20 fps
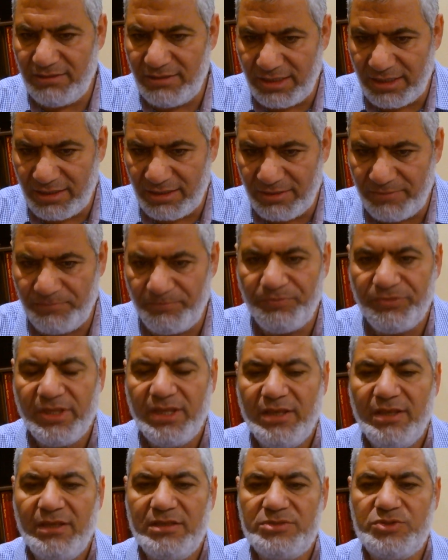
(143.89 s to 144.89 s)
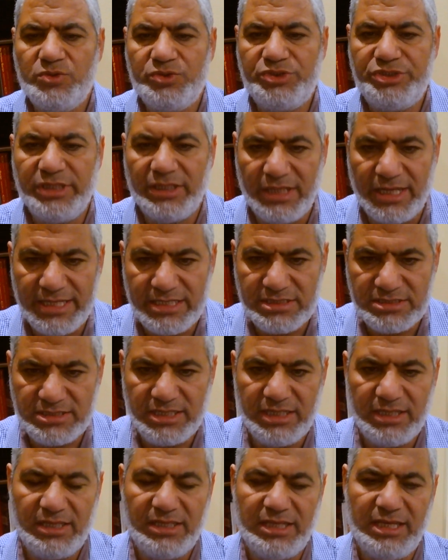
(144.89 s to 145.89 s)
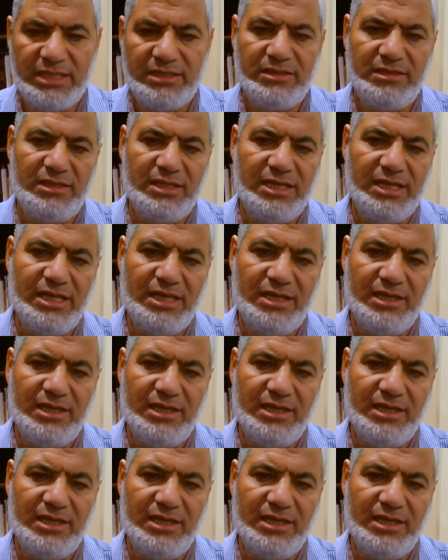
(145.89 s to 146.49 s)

um, socializing and uh,